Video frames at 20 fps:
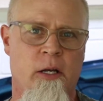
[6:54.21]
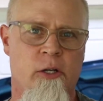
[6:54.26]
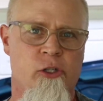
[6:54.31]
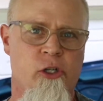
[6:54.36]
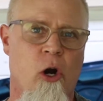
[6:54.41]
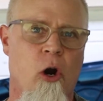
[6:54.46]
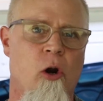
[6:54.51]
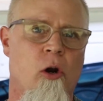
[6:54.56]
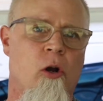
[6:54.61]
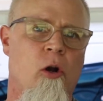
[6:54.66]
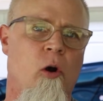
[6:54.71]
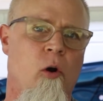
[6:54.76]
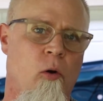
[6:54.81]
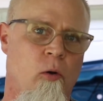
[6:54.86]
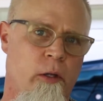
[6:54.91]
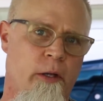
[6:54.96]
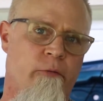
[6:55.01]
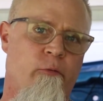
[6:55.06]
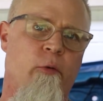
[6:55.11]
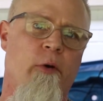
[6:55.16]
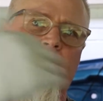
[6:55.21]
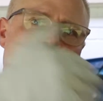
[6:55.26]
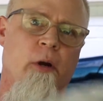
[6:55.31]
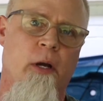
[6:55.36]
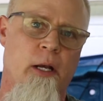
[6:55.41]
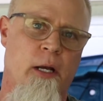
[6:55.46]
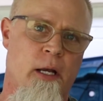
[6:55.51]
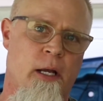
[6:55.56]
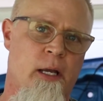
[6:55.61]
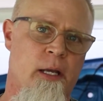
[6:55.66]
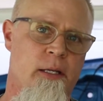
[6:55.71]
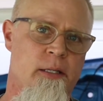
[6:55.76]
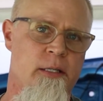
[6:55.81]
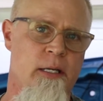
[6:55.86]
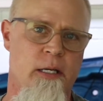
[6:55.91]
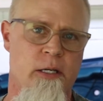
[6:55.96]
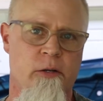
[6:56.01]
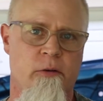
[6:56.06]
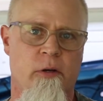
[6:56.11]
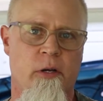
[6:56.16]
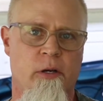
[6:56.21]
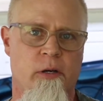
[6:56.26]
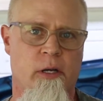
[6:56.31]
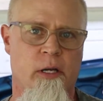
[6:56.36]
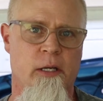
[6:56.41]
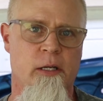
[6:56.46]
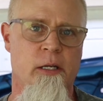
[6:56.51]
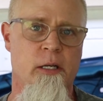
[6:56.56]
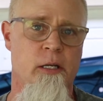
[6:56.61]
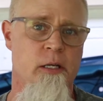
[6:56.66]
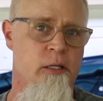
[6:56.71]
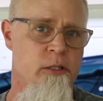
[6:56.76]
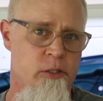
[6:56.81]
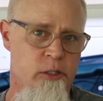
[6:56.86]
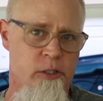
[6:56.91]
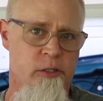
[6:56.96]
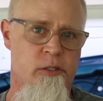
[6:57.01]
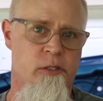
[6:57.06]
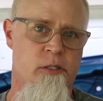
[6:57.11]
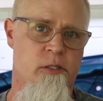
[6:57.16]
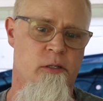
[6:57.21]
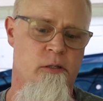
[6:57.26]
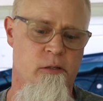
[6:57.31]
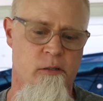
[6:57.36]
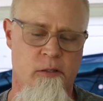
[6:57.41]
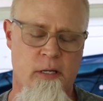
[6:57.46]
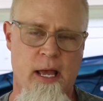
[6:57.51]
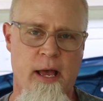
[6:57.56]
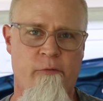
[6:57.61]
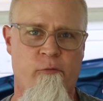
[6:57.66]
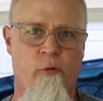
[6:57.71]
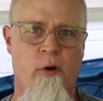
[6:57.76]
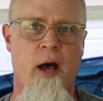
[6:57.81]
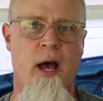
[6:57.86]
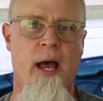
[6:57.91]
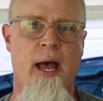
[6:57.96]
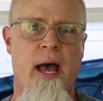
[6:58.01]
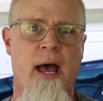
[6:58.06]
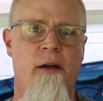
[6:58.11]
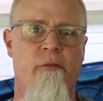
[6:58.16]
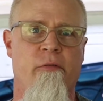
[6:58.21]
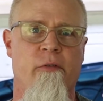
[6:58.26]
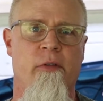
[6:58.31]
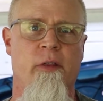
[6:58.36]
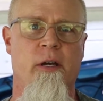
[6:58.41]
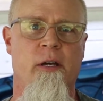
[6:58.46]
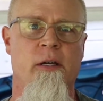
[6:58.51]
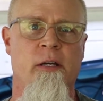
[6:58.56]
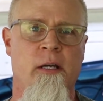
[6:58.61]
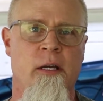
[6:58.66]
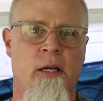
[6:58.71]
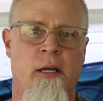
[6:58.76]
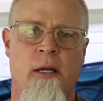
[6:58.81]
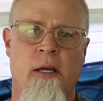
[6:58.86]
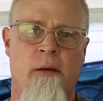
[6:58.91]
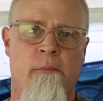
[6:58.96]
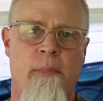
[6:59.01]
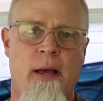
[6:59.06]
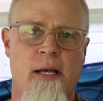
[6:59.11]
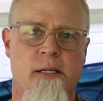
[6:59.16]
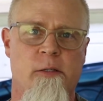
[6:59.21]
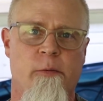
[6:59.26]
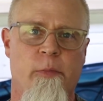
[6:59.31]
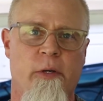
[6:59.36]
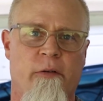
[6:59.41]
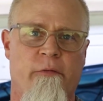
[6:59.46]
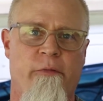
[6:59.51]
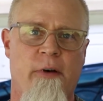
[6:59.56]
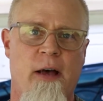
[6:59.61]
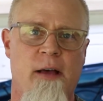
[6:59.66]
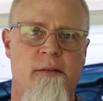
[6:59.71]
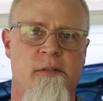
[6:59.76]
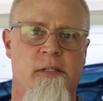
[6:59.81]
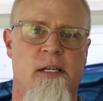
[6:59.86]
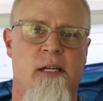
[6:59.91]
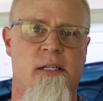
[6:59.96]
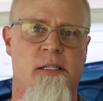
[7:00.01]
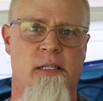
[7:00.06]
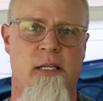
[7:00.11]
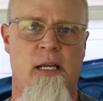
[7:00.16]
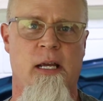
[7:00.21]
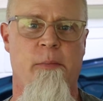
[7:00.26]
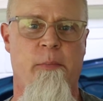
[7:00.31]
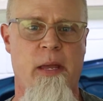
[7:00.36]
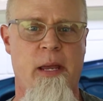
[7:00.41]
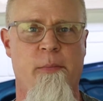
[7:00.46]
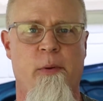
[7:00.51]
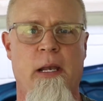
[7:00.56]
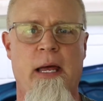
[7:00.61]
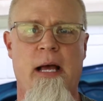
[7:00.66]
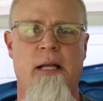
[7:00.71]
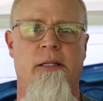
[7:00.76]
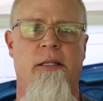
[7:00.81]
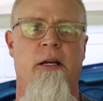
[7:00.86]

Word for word: charcoal if we were going to continue cooking. Just F Y I for the Masterbuilt five sixty people out